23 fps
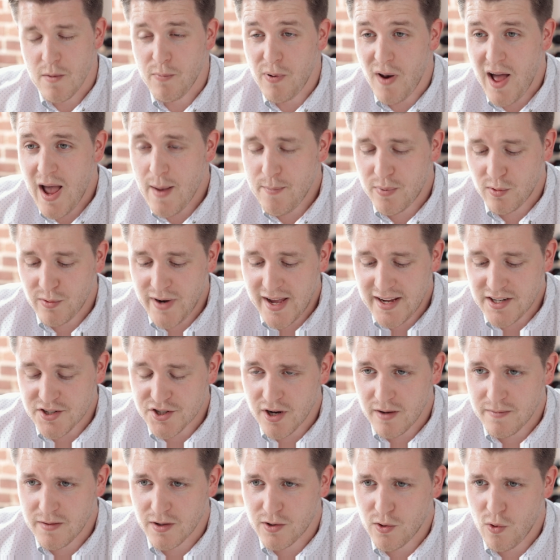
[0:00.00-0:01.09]
The pliable
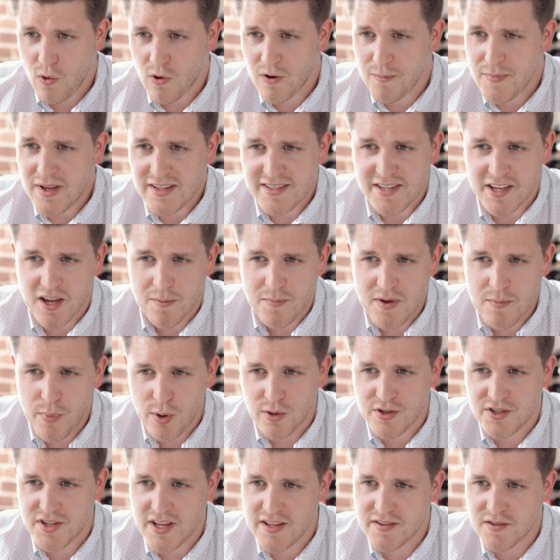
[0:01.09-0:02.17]
nature of the cork means it can be
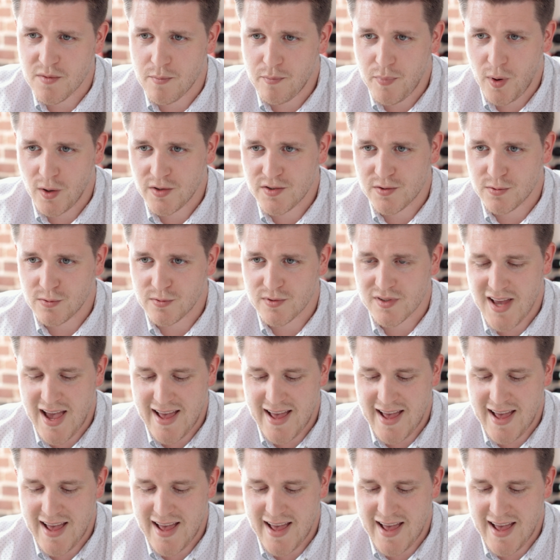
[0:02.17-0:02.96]
pushed into bottles